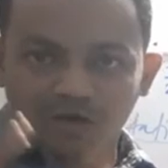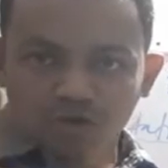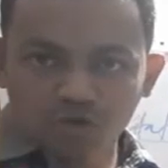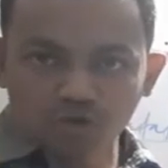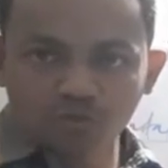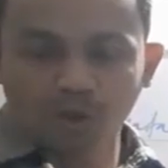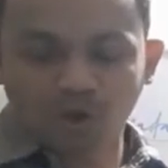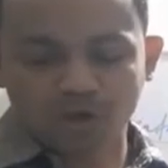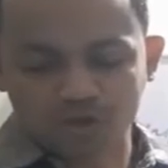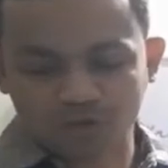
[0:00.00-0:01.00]
2
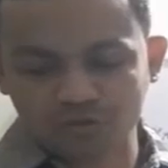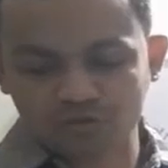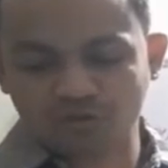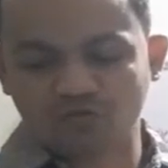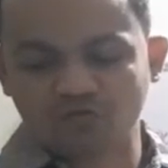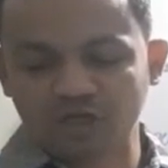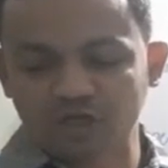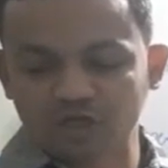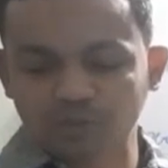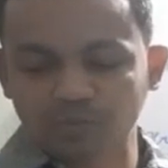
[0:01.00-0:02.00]
molecules of
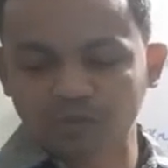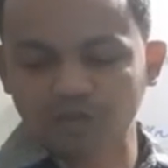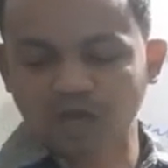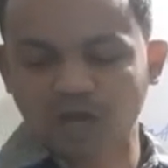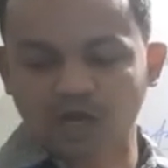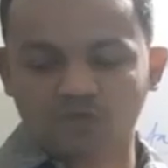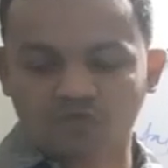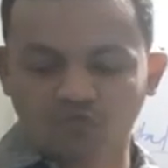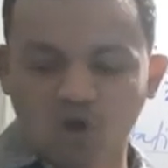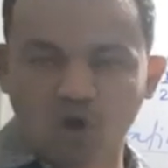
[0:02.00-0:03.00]
ATP are
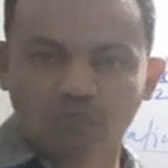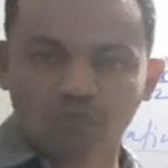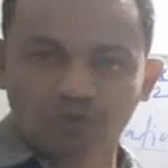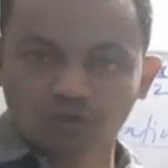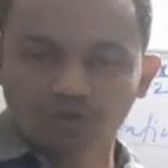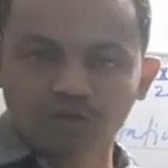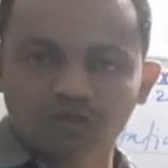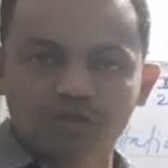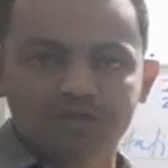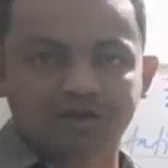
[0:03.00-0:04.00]
formed during
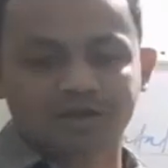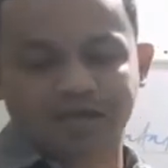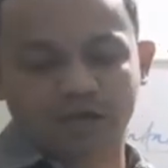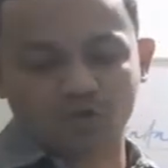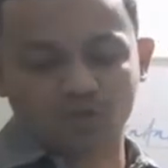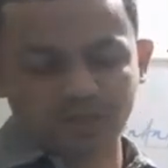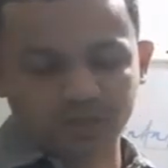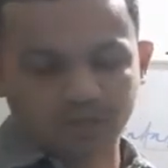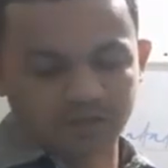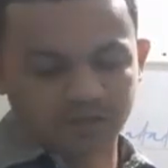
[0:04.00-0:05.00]
this anaerobic
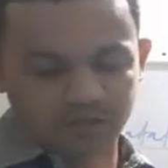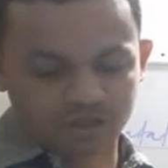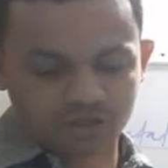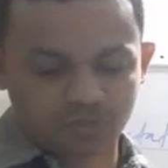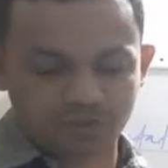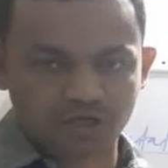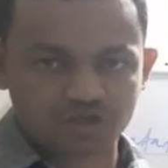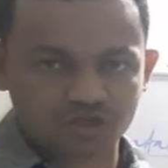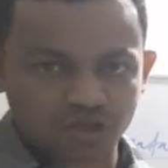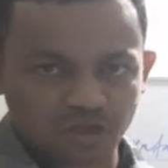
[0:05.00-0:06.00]

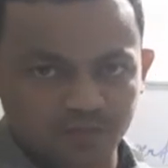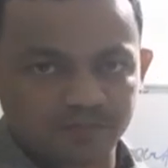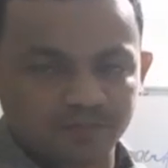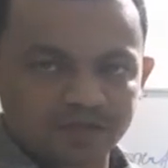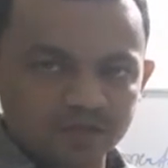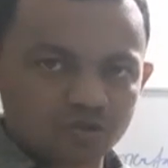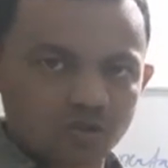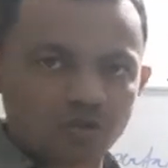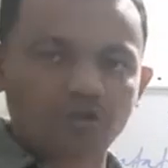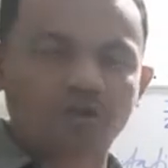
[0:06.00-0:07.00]
respiration.
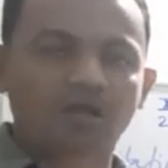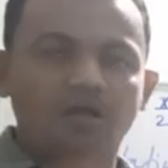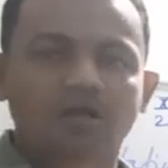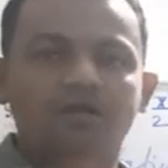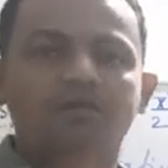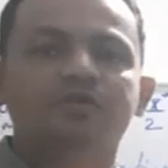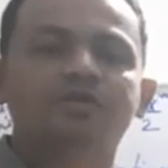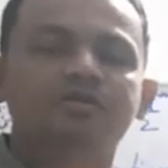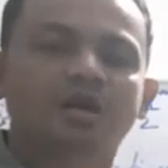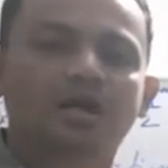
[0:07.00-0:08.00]
So
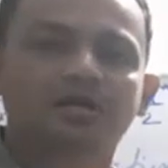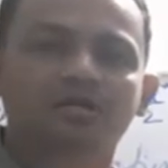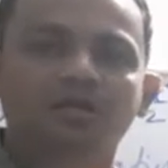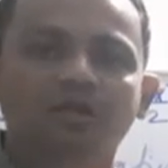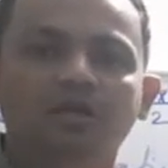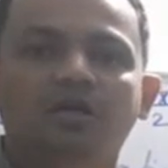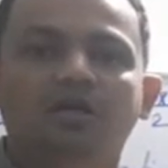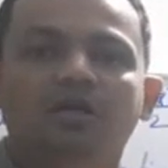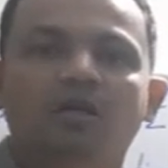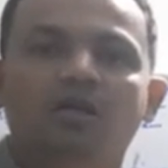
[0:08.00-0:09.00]
these are the
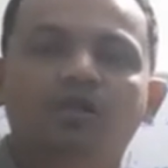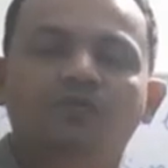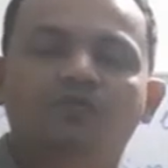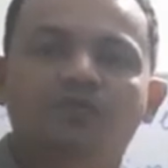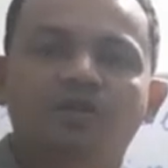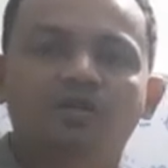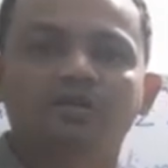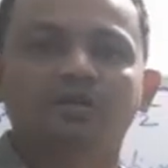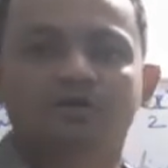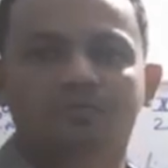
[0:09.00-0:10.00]

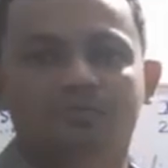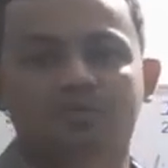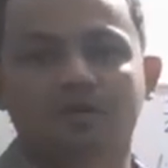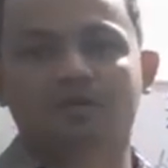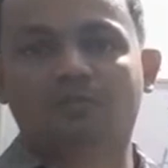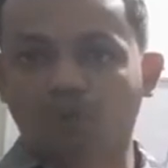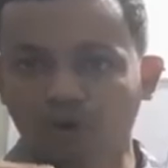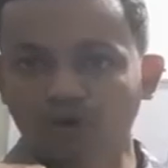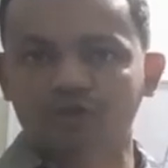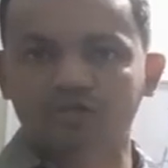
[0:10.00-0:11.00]
different
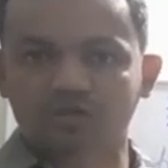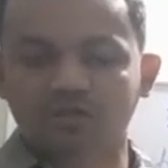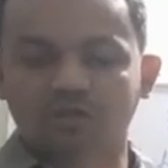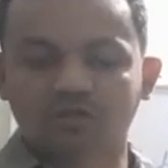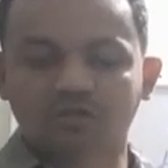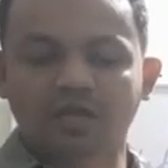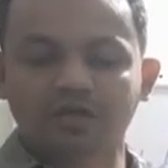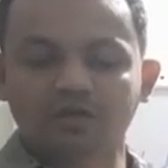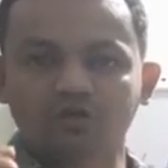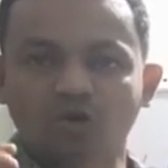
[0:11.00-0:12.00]
points
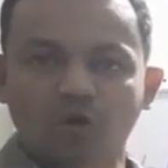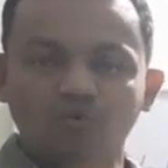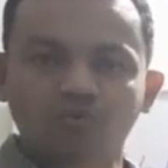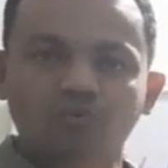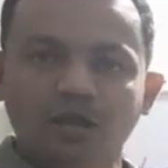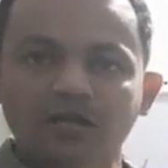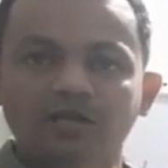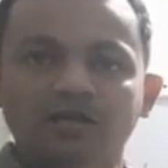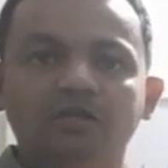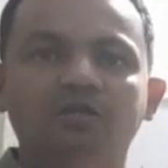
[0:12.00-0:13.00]
that you have to write
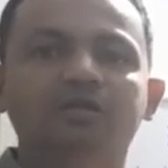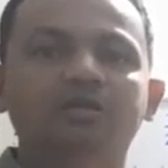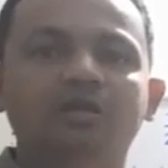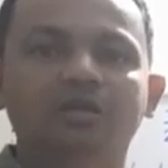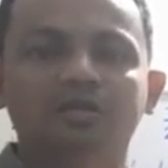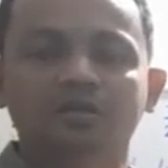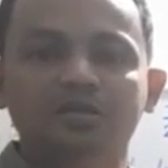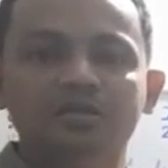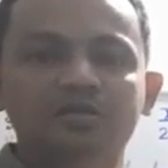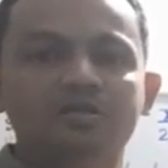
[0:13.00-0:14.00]
in
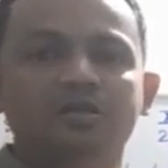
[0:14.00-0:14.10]
this